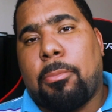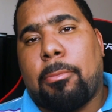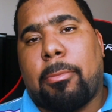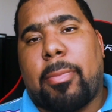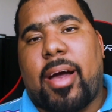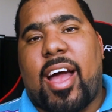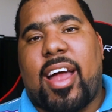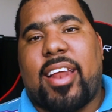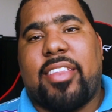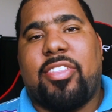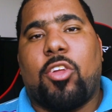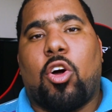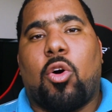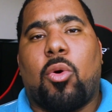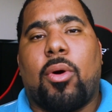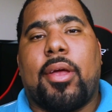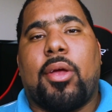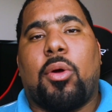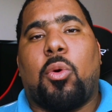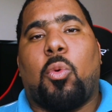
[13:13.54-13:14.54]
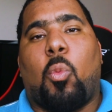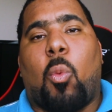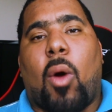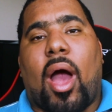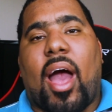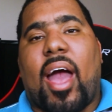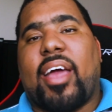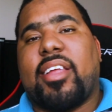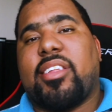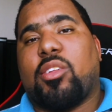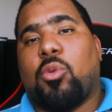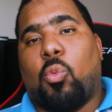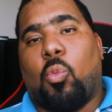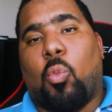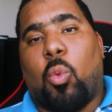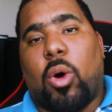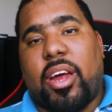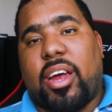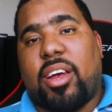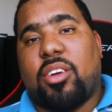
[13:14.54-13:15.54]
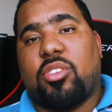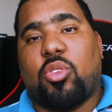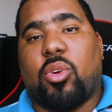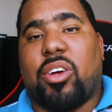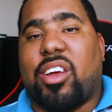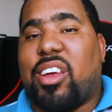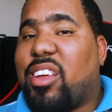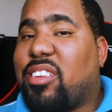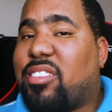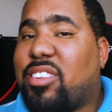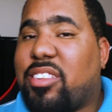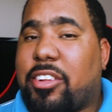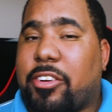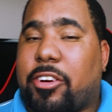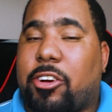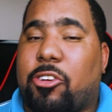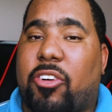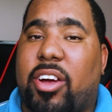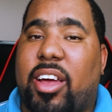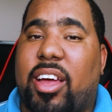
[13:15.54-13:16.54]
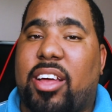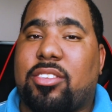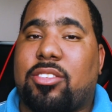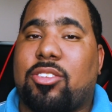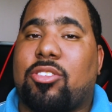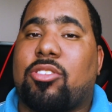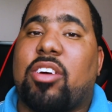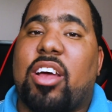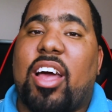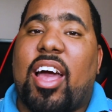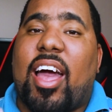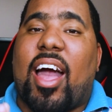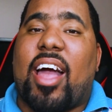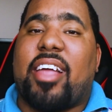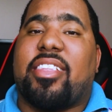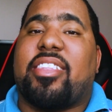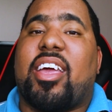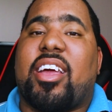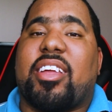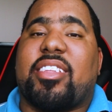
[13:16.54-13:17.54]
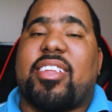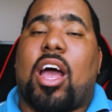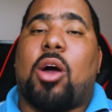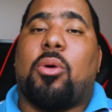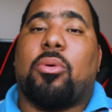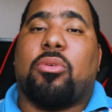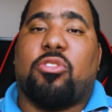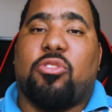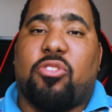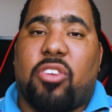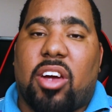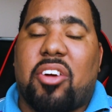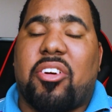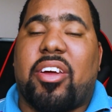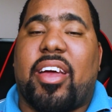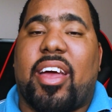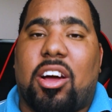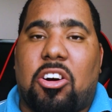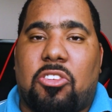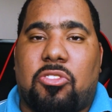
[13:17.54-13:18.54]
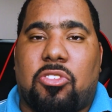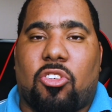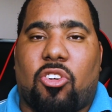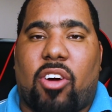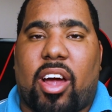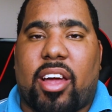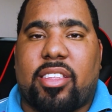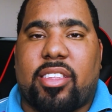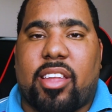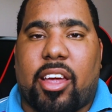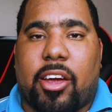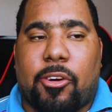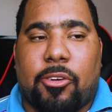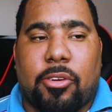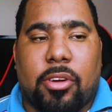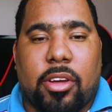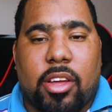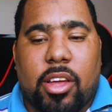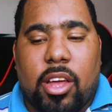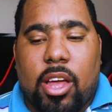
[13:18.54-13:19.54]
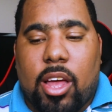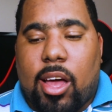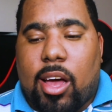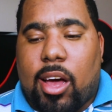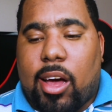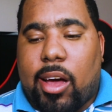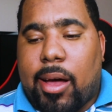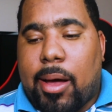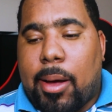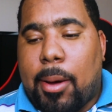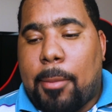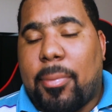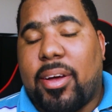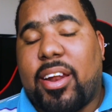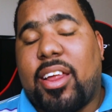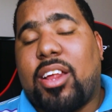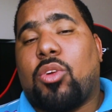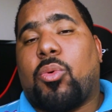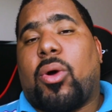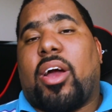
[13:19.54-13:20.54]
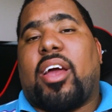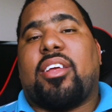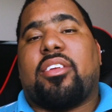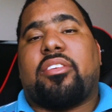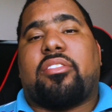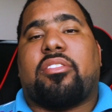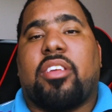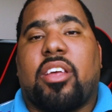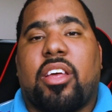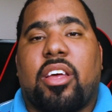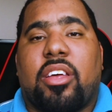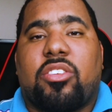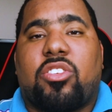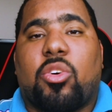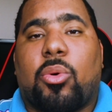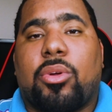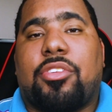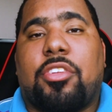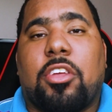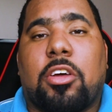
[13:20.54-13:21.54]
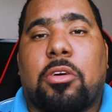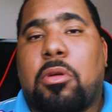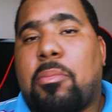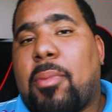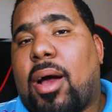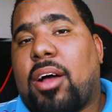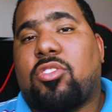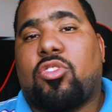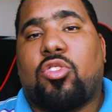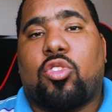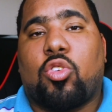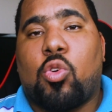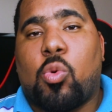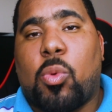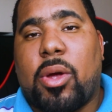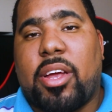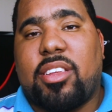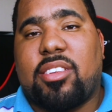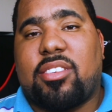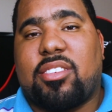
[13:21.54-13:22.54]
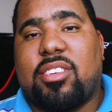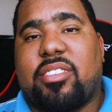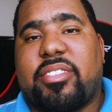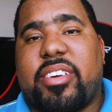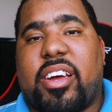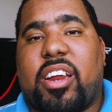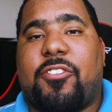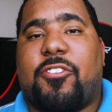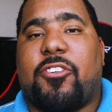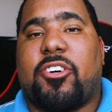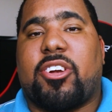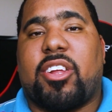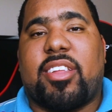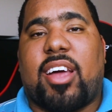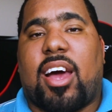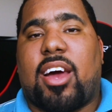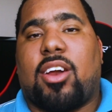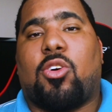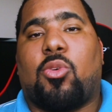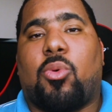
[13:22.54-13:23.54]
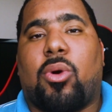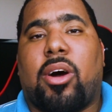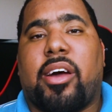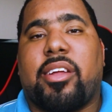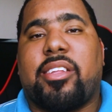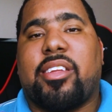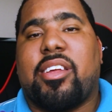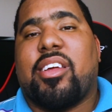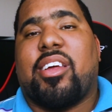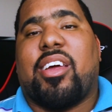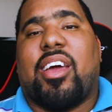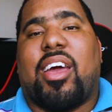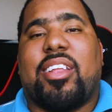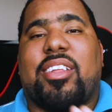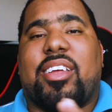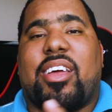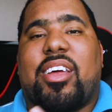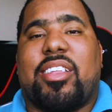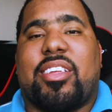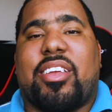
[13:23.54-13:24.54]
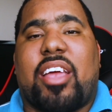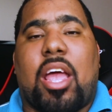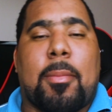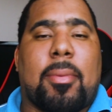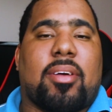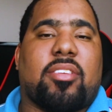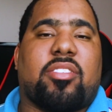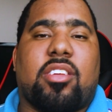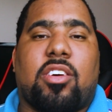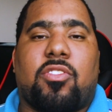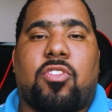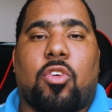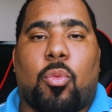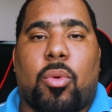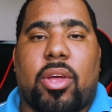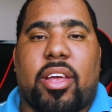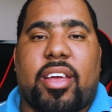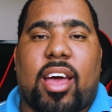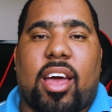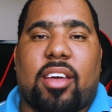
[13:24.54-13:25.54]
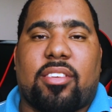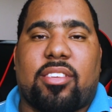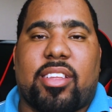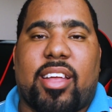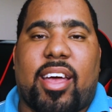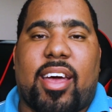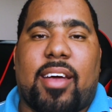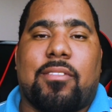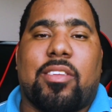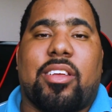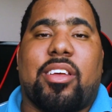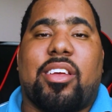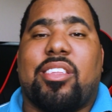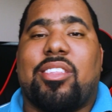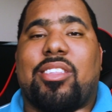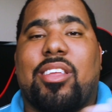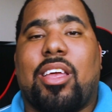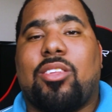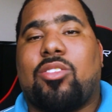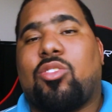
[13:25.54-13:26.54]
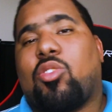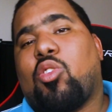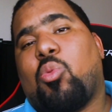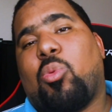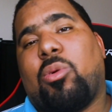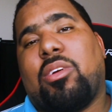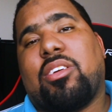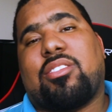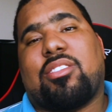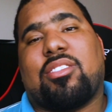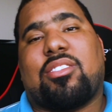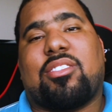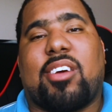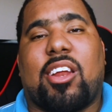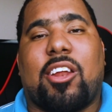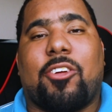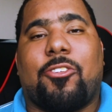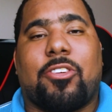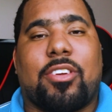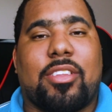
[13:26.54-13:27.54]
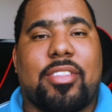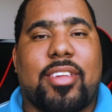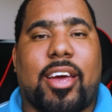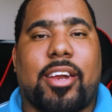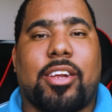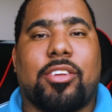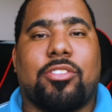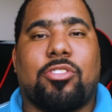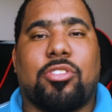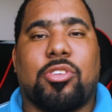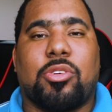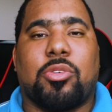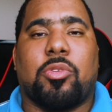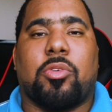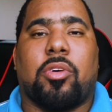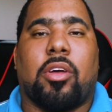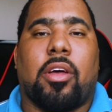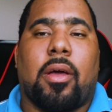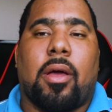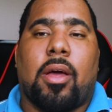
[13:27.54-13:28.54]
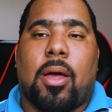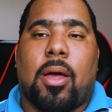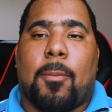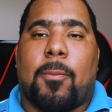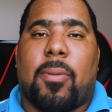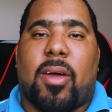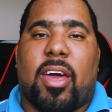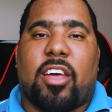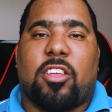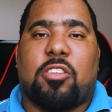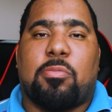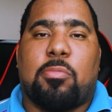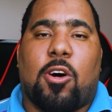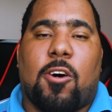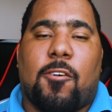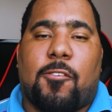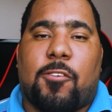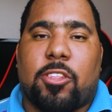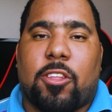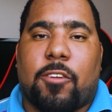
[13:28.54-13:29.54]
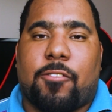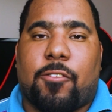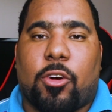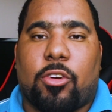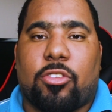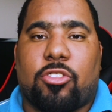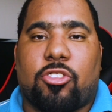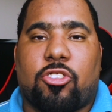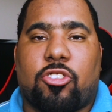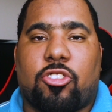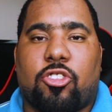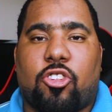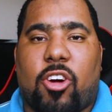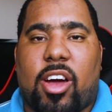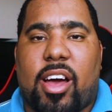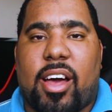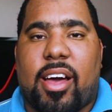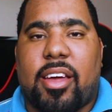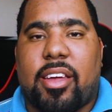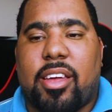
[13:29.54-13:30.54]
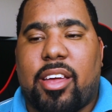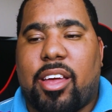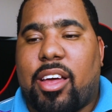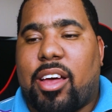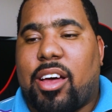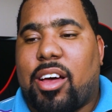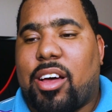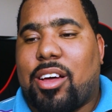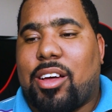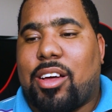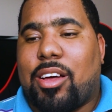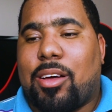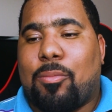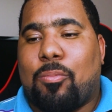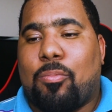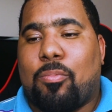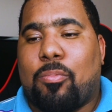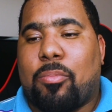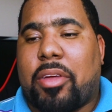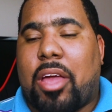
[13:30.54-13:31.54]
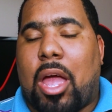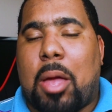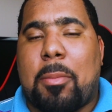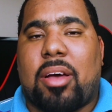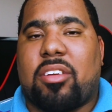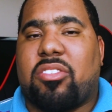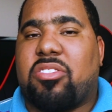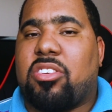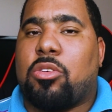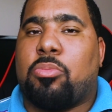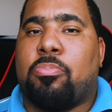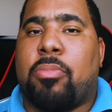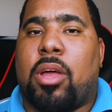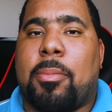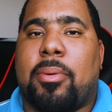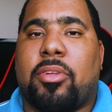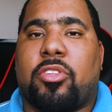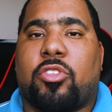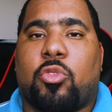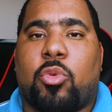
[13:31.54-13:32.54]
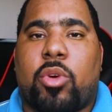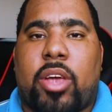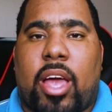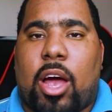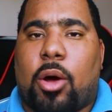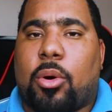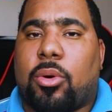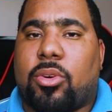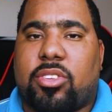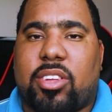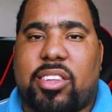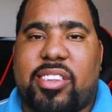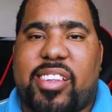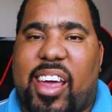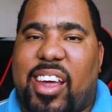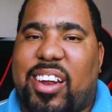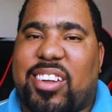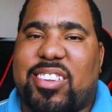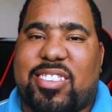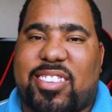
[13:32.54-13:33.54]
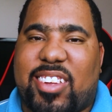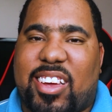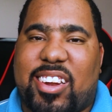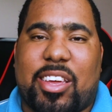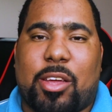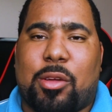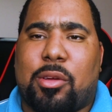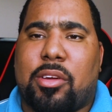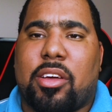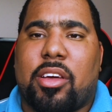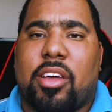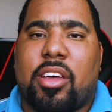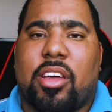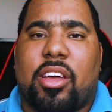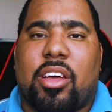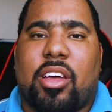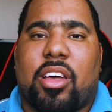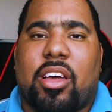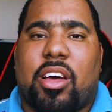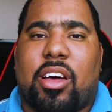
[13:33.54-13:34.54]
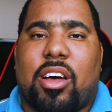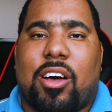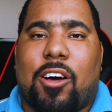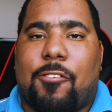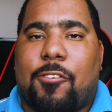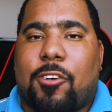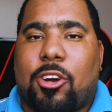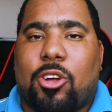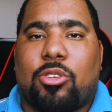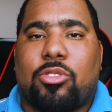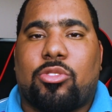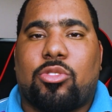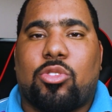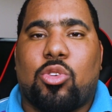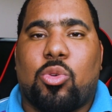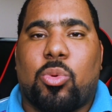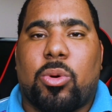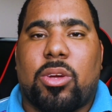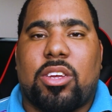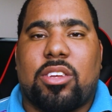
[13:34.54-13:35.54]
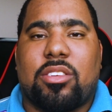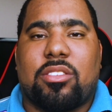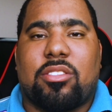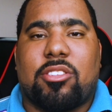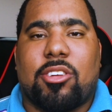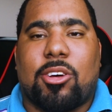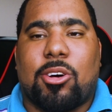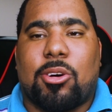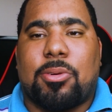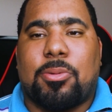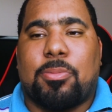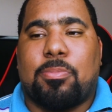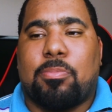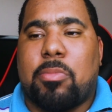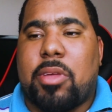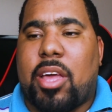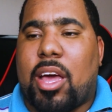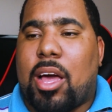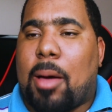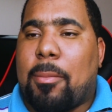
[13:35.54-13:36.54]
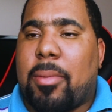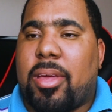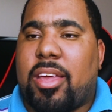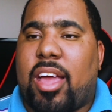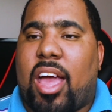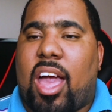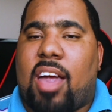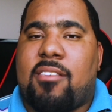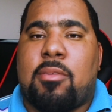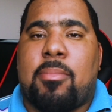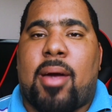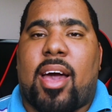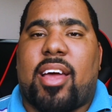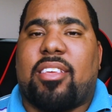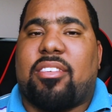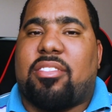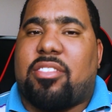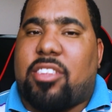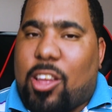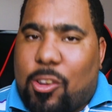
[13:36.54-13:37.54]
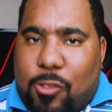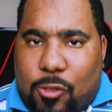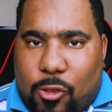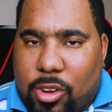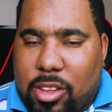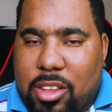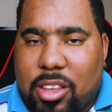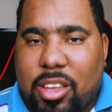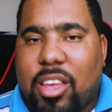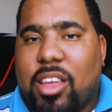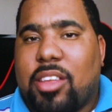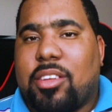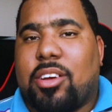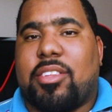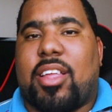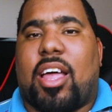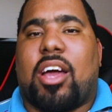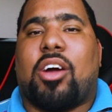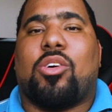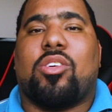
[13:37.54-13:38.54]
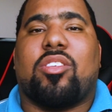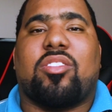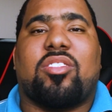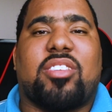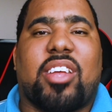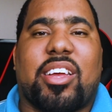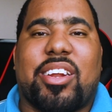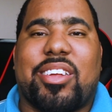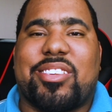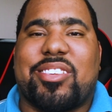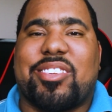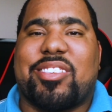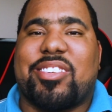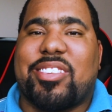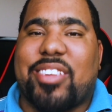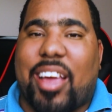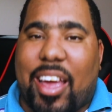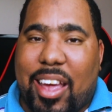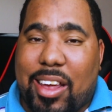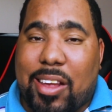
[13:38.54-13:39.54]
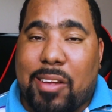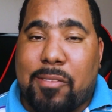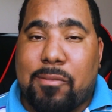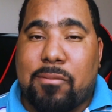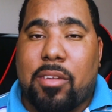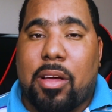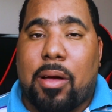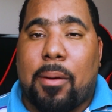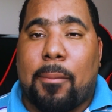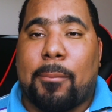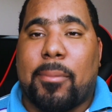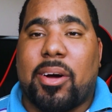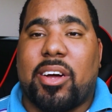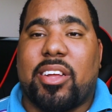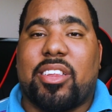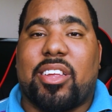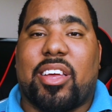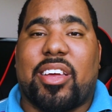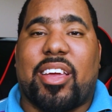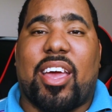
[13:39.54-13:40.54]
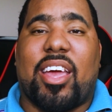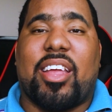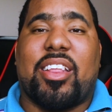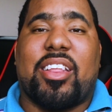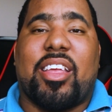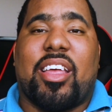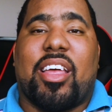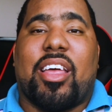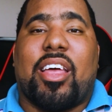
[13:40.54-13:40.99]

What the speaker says: by knowing why one answer isn't the correct answer, I think that was very helpful right there. But anyways, so it took me about 2 weeks to study for the 901, and then gave myself a week after that, then 2 weeks to study for the 902, passed both on the first try, gave myself maybe 3 hours a day to study for those 2 weeks. So yeah, I mean, everybody's different. They're not gonna study the same, but again,